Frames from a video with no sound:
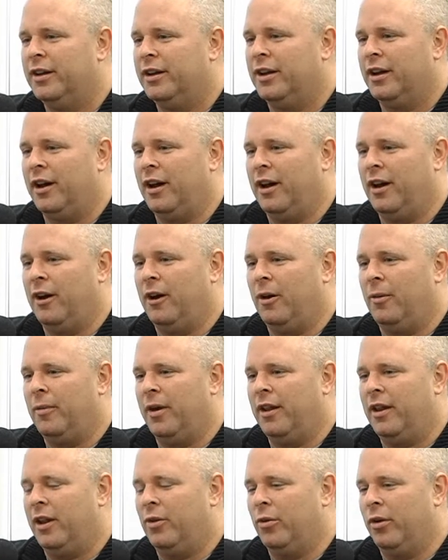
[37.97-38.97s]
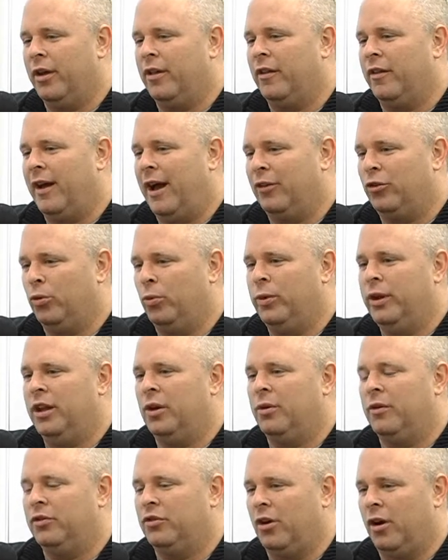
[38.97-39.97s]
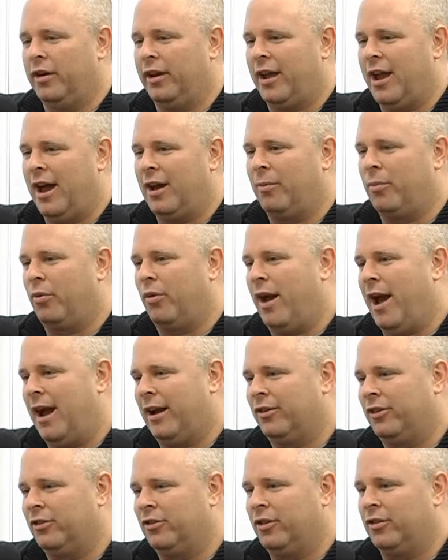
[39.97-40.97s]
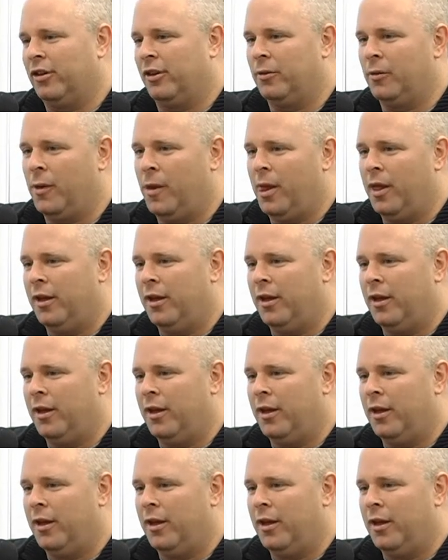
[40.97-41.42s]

And really the last week we've started to kind of practice to the